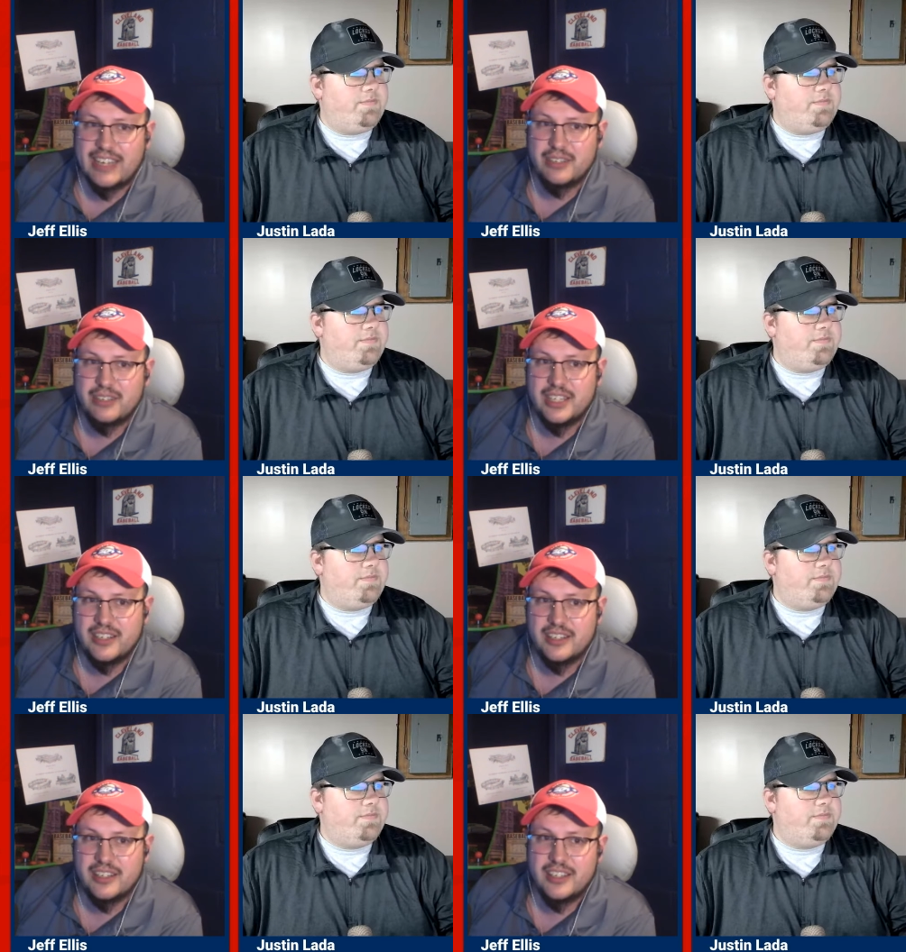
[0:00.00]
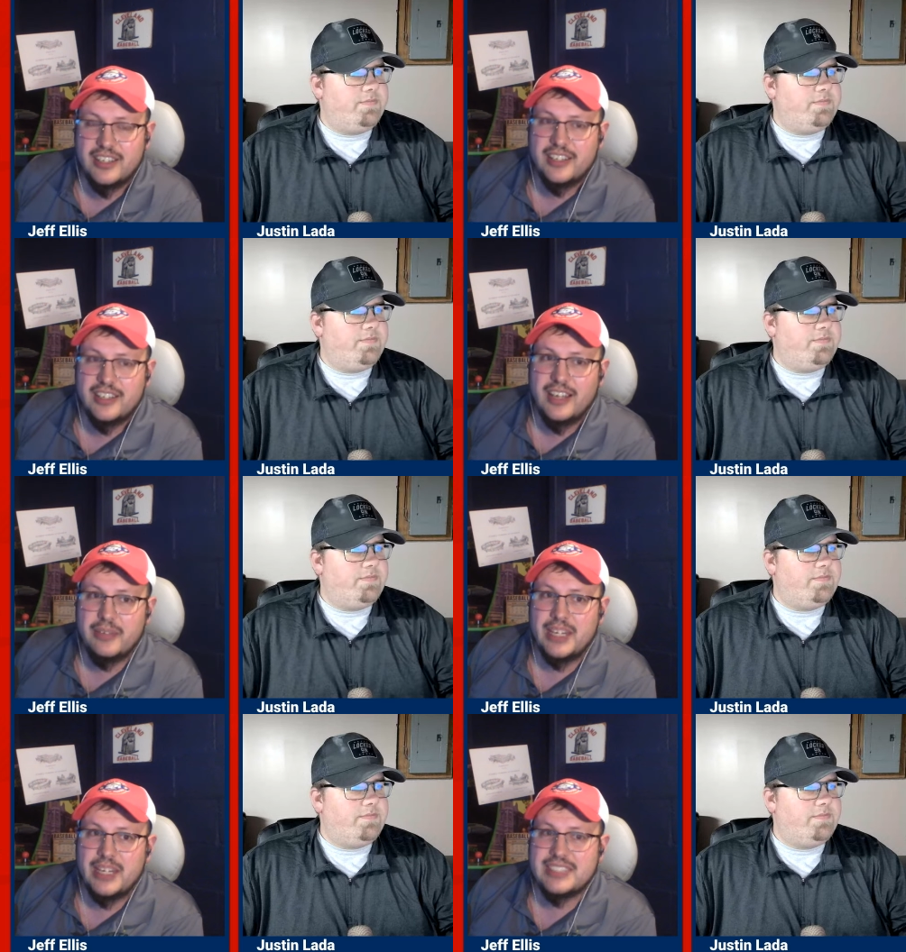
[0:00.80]
Speaker 1: year. I
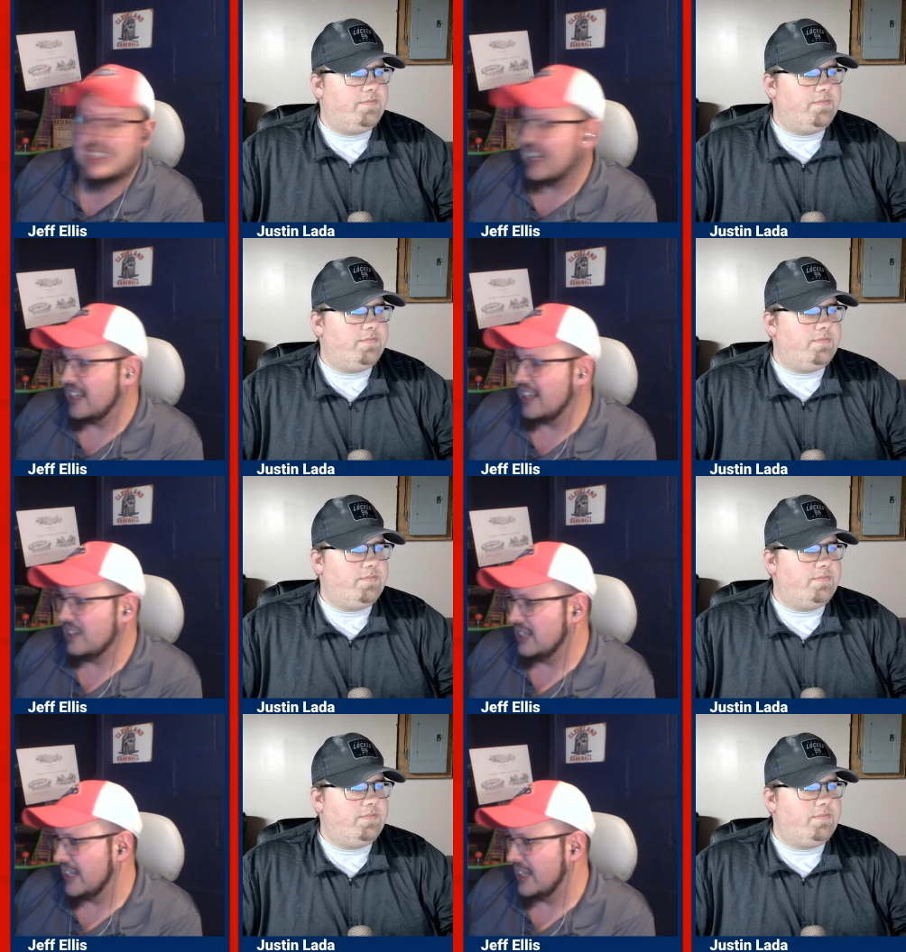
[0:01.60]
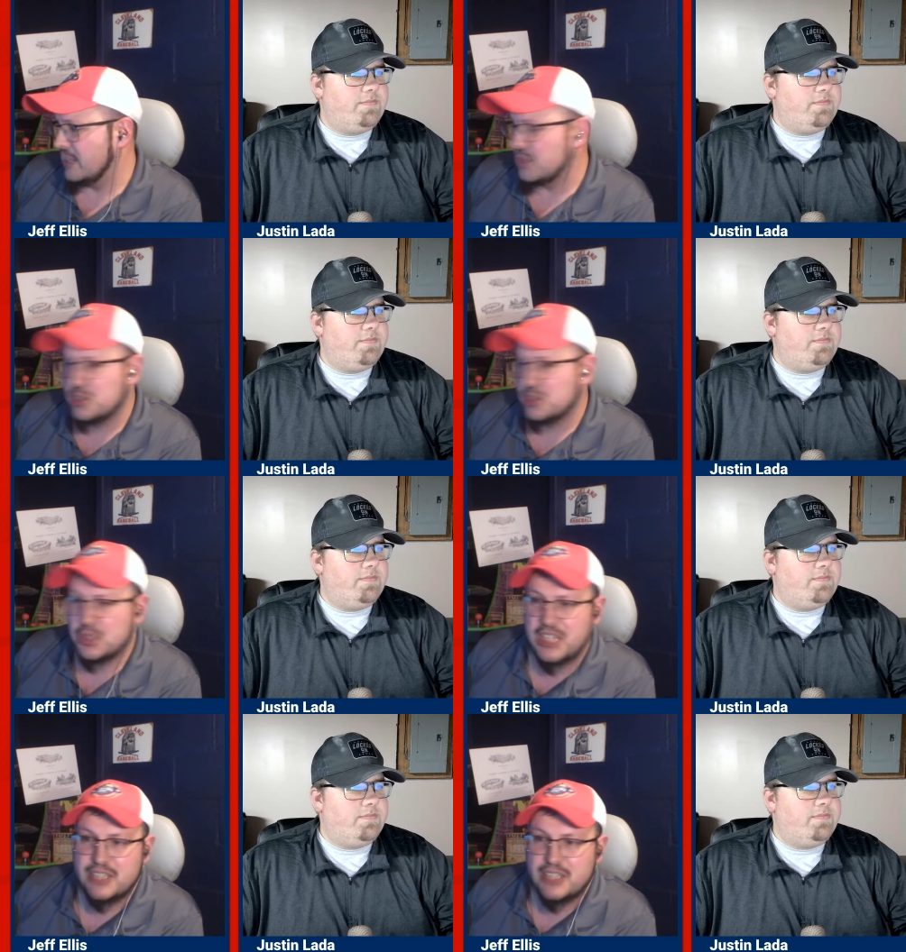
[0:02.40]
mean, it's not a good lineup. They're short
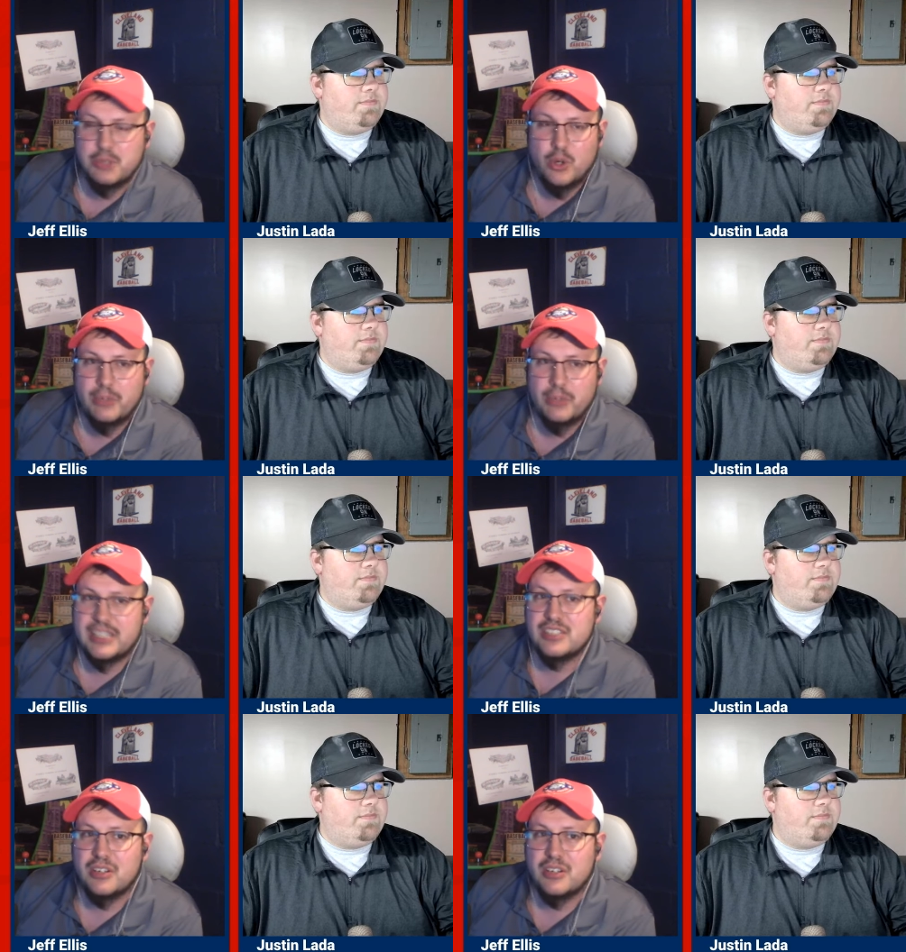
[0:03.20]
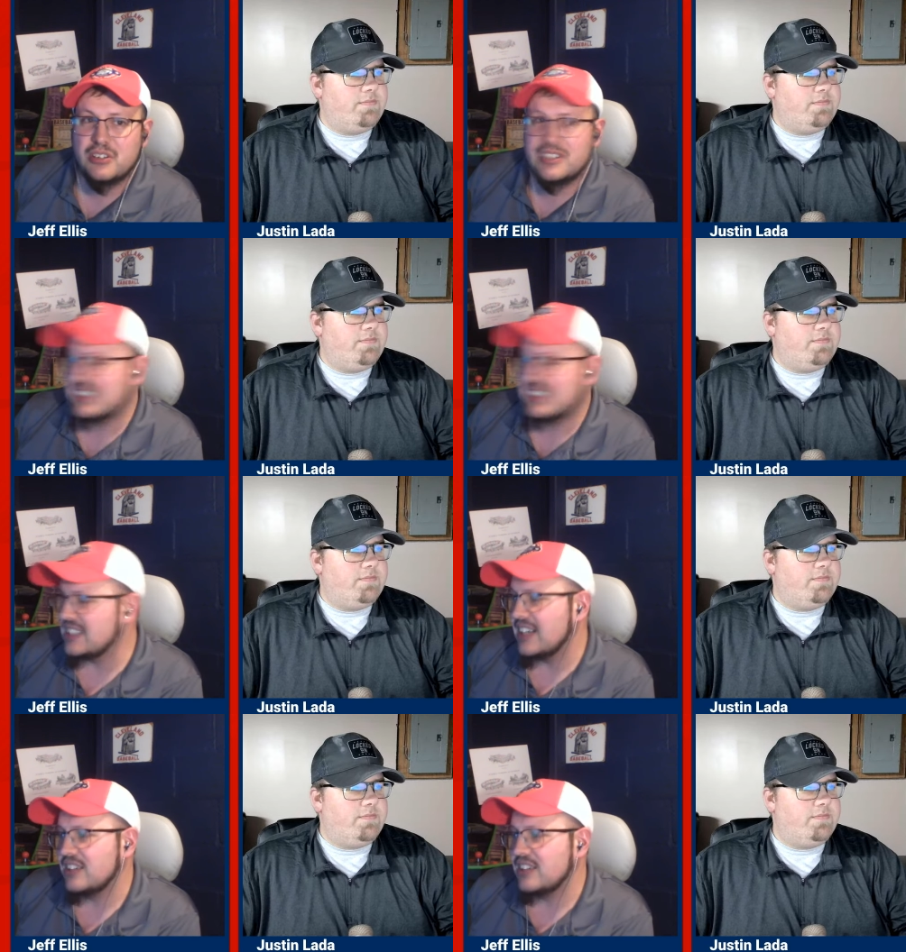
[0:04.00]
Chas McCormick. These aren't. This is
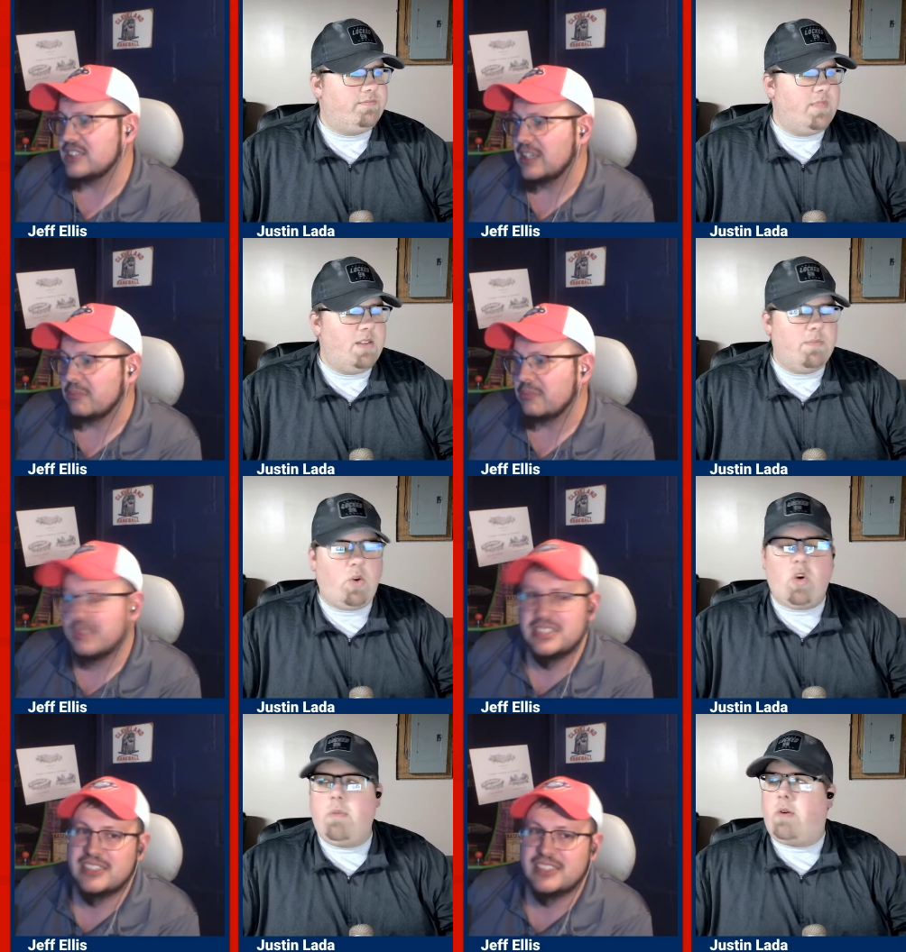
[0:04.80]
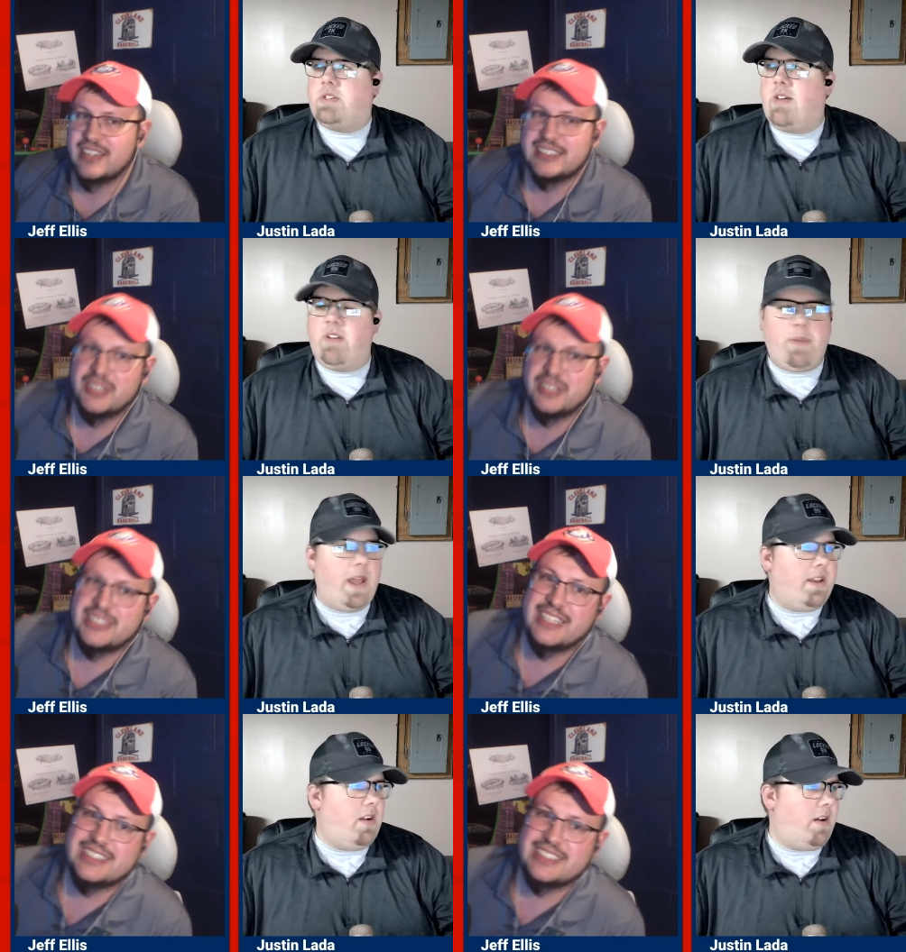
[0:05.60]
not a good team. This is not a series.
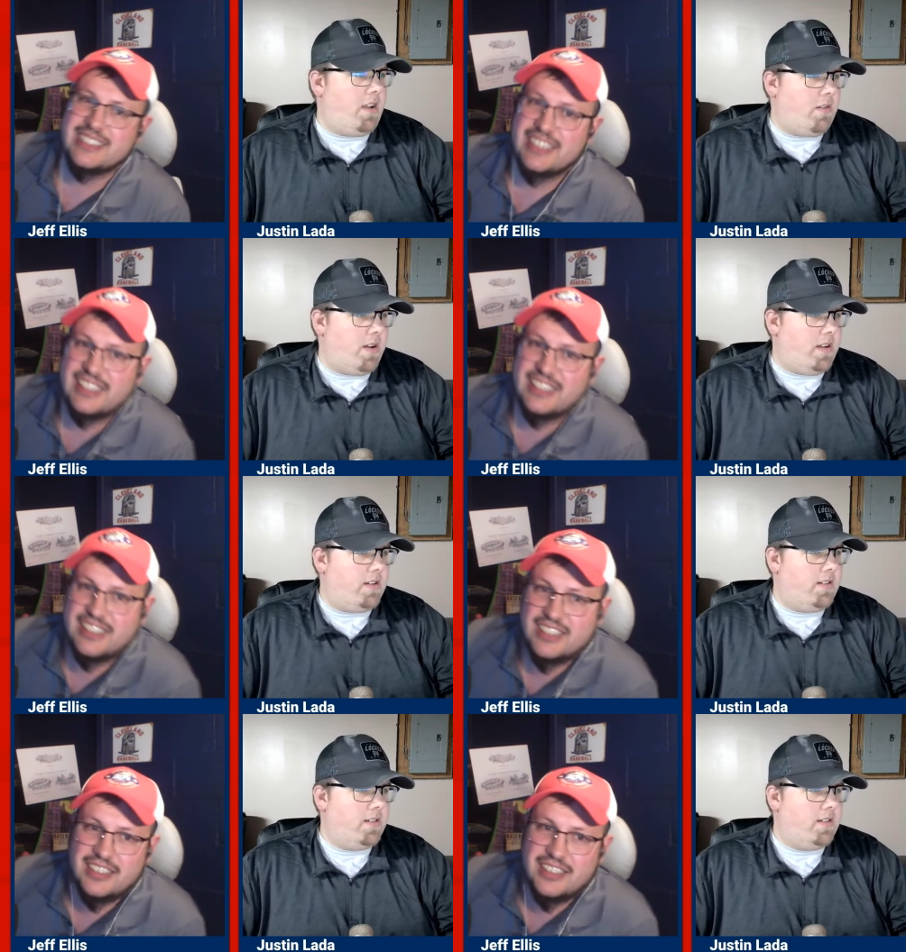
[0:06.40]
having a bad
Speaker 2: year anyway